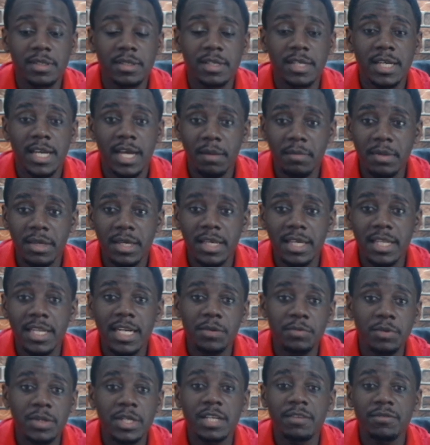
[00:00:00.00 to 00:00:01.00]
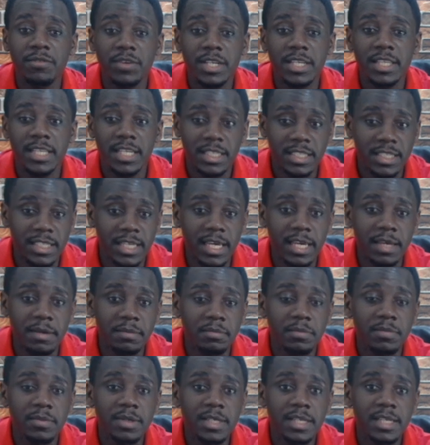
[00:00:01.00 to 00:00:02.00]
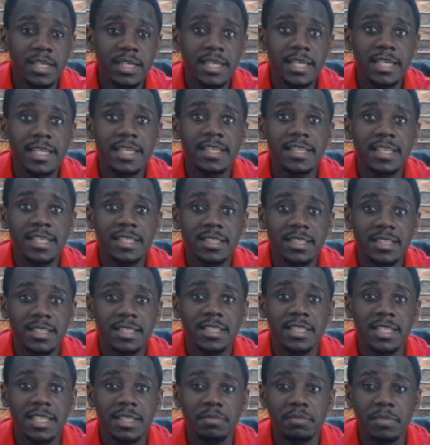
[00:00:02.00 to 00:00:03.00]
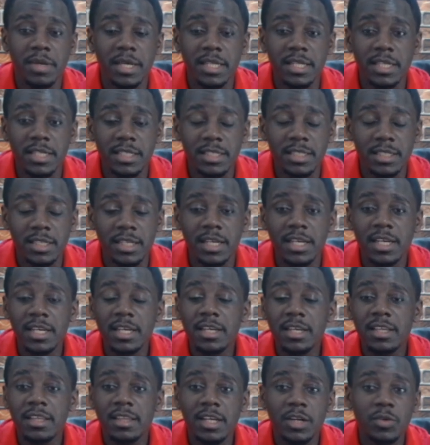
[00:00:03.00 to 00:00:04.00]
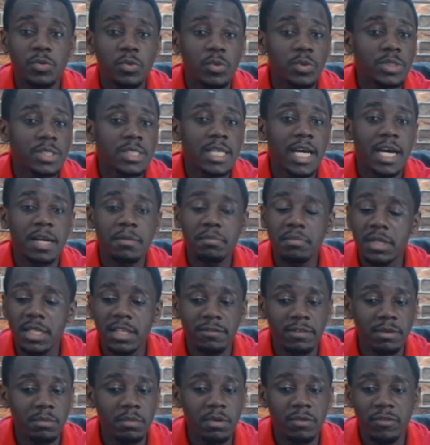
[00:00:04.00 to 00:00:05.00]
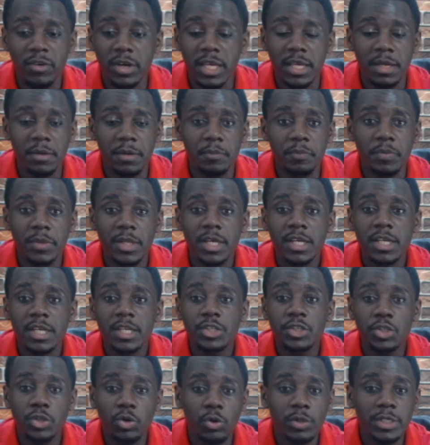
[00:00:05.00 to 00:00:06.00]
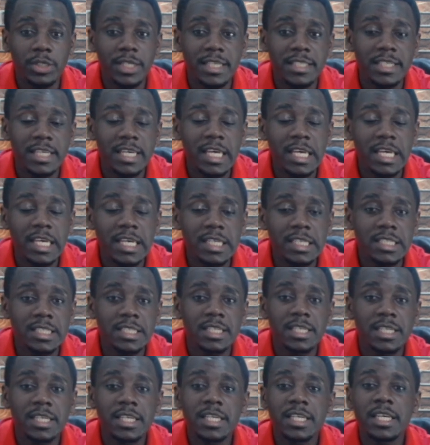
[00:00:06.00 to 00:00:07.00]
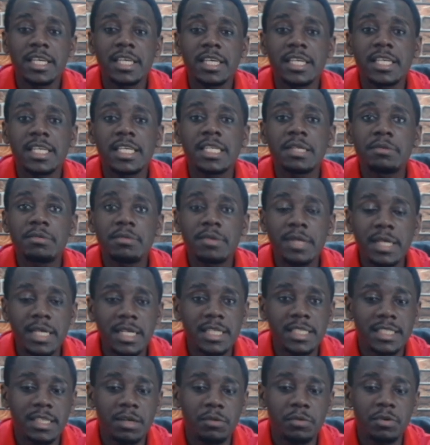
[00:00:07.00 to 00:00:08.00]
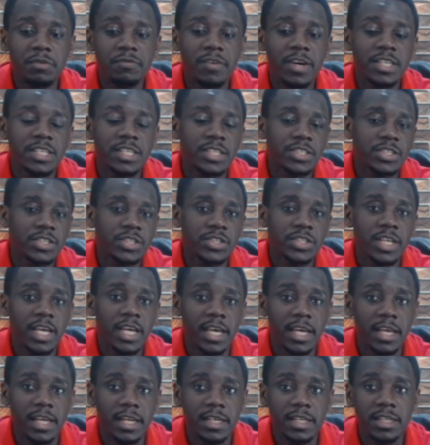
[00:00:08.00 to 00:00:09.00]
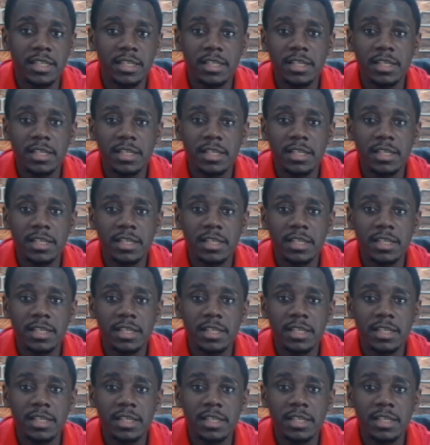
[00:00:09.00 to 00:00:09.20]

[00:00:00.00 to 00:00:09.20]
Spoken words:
Coming in and re-leveling that game in the 60th minute, that was unbelievable for him. Short as he is, he really sacrifices his head